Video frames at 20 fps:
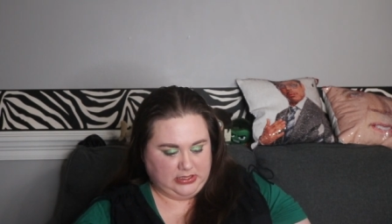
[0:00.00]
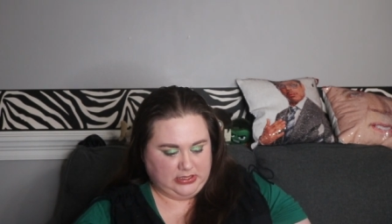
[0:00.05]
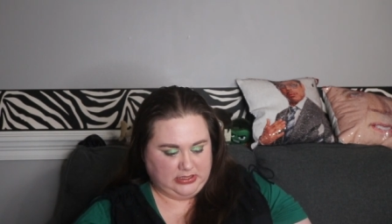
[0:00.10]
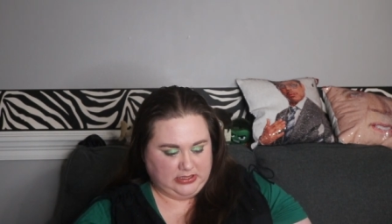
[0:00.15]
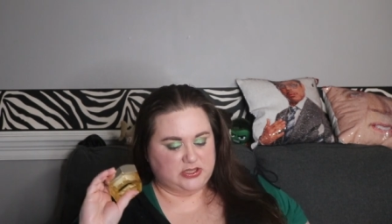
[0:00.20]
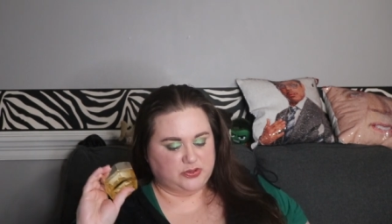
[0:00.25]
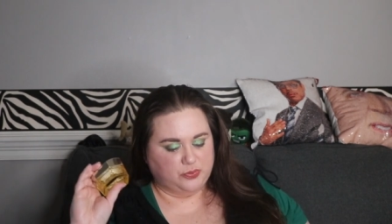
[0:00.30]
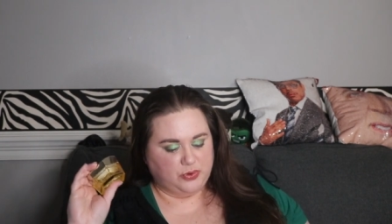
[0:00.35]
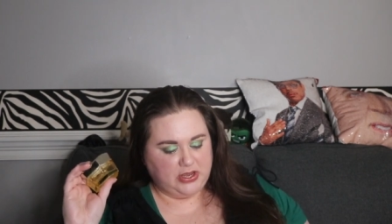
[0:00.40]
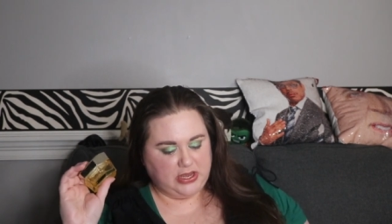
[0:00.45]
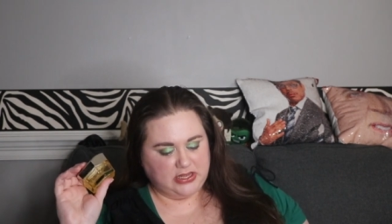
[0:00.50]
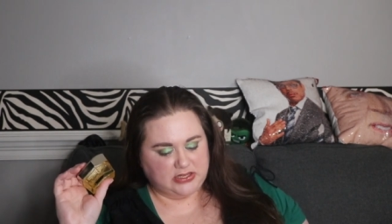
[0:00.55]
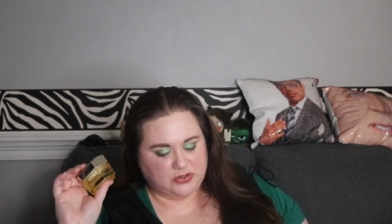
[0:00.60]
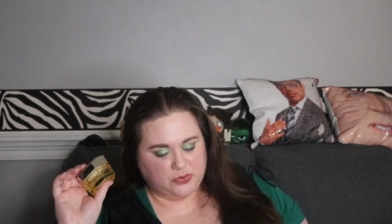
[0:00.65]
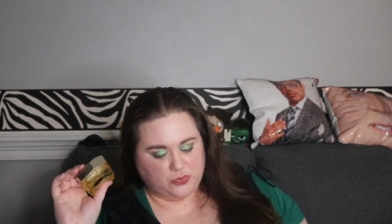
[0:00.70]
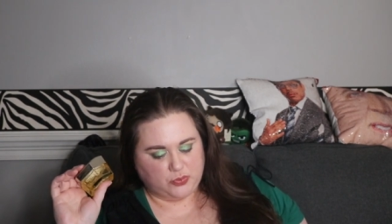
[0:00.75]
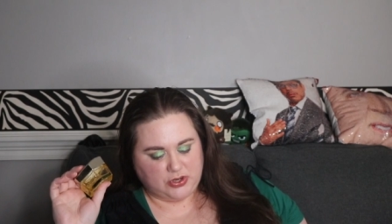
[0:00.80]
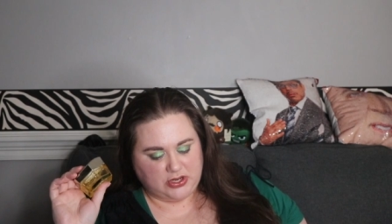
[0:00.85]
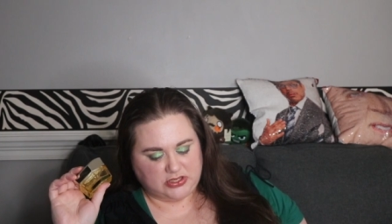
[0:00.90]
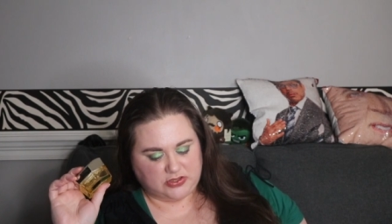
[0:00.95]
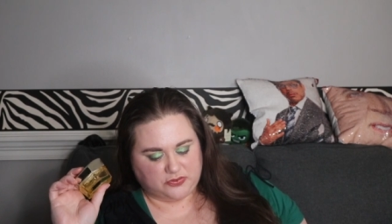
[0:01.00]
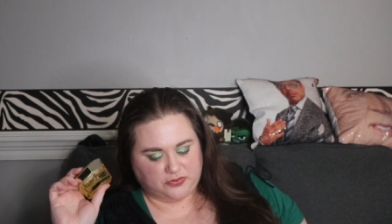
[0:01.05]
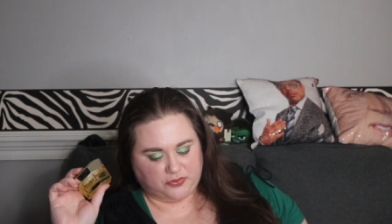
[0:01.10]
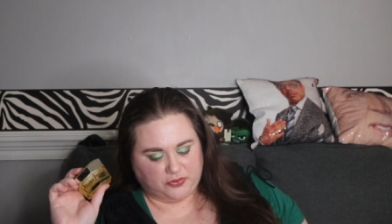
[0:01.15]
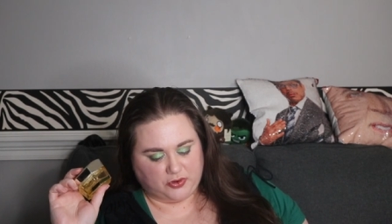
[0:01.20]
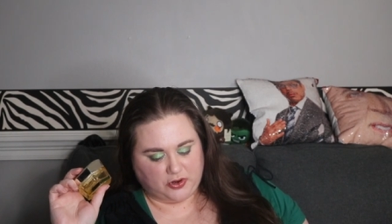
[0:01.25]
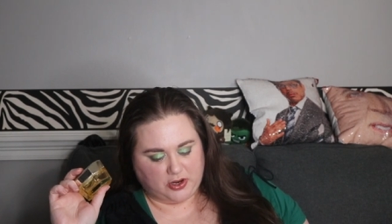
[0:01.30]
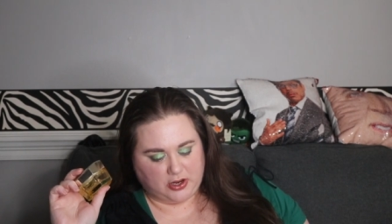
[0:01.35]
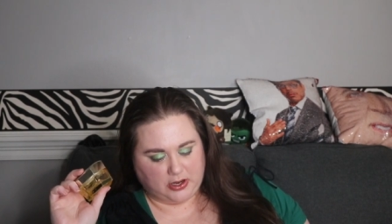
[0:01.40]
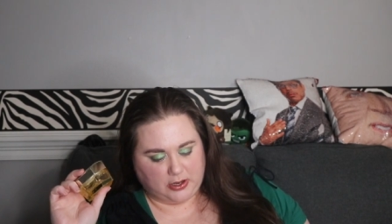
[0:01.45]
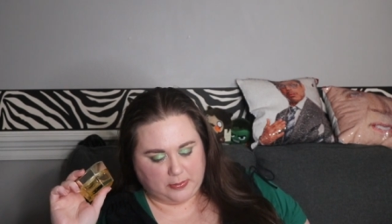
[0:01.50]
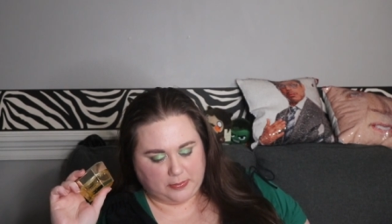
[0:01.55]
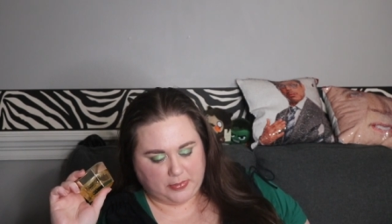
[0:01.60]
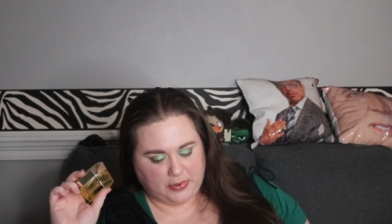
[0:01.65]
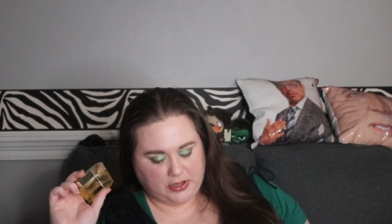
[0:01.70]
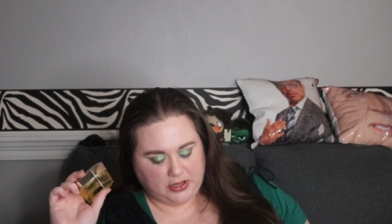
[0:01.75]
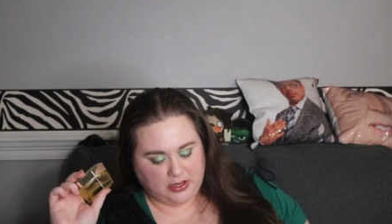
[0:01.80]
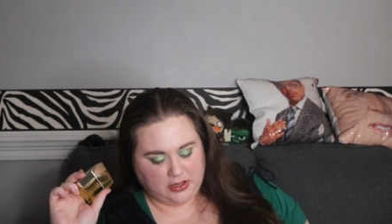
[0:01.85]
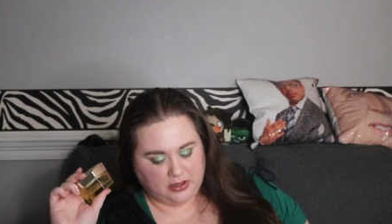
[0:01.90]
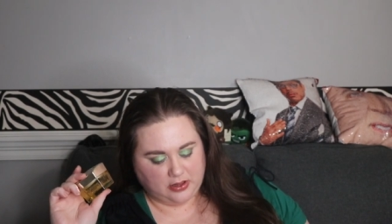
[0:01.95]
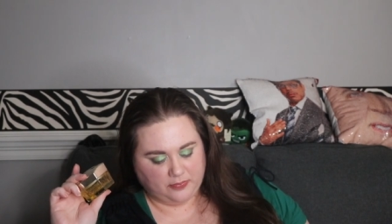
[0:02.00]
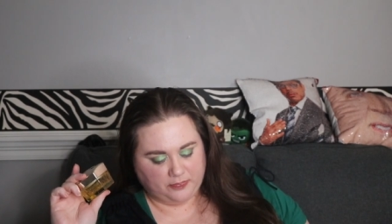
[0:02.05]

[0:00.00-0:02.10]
Its weight went from